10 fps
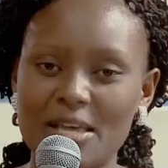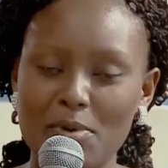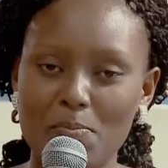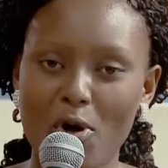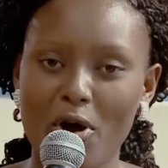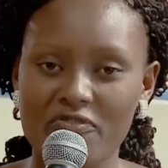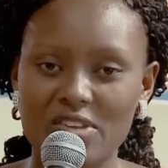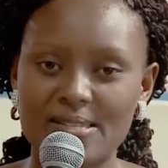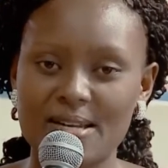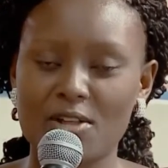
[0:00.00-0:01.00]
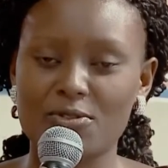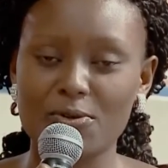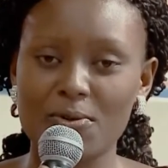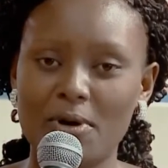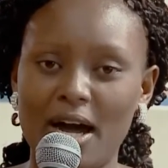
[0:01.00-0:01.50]
the people of Israel
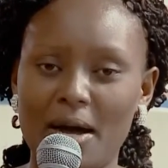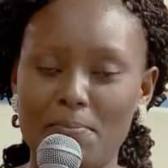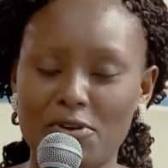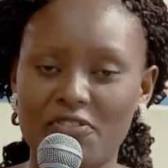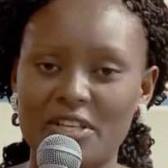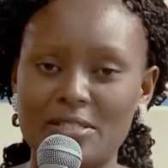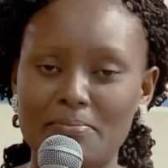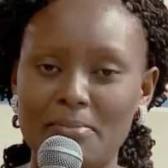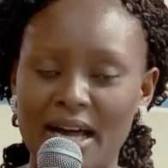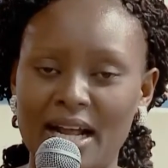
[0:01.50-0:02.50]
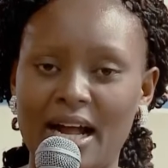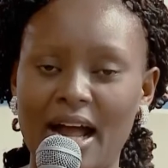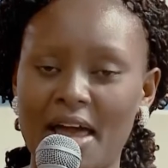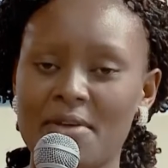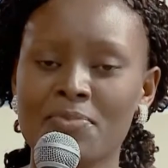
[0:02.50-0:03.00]
through uh, prophet
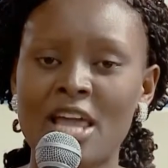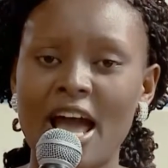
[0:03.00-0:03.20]
Malachi